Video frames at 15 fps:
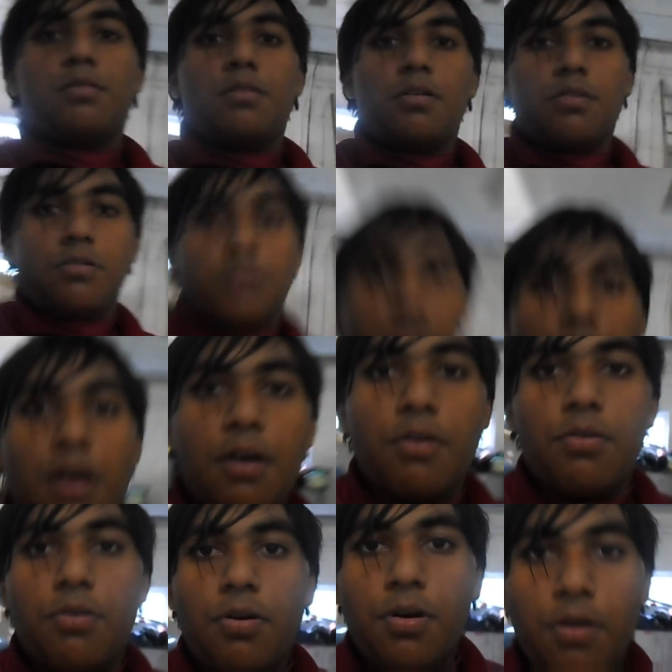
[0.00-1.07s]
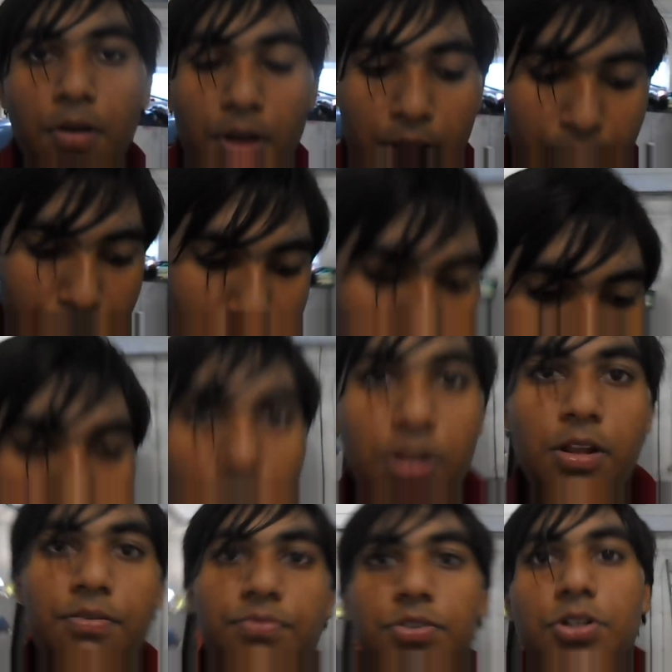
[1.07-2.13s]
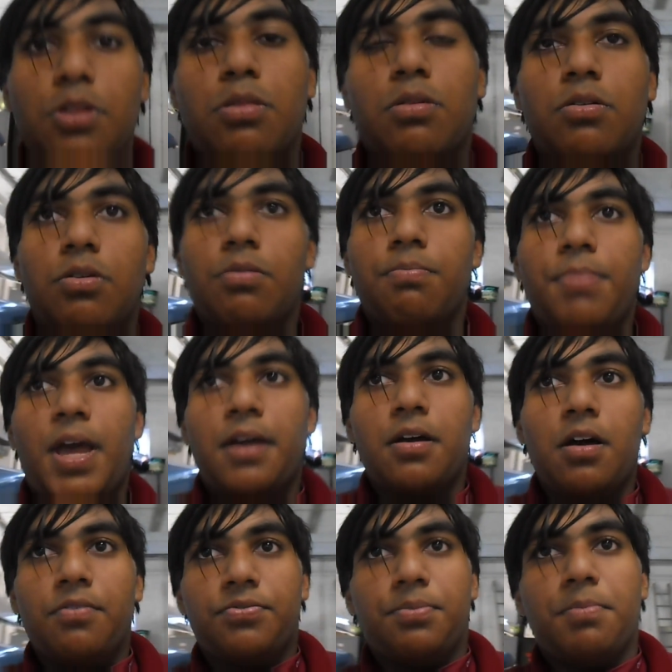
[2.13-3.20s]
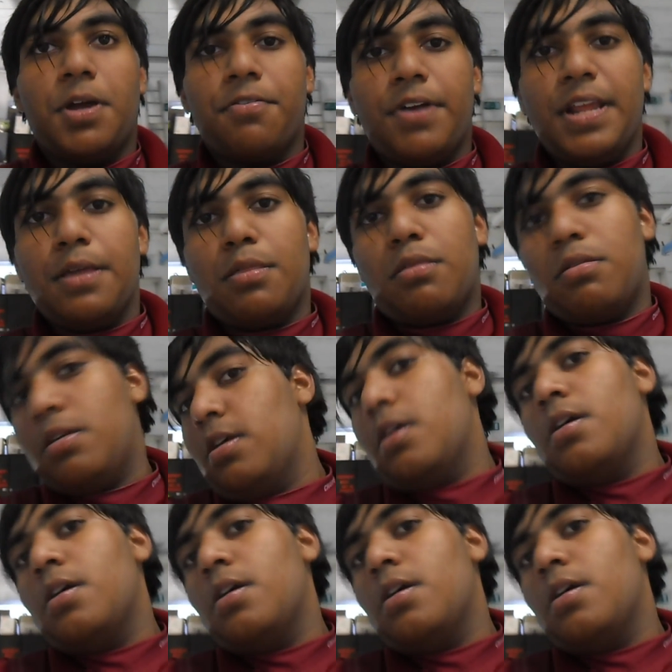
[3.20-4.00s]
So now, well, I've just got back after my race.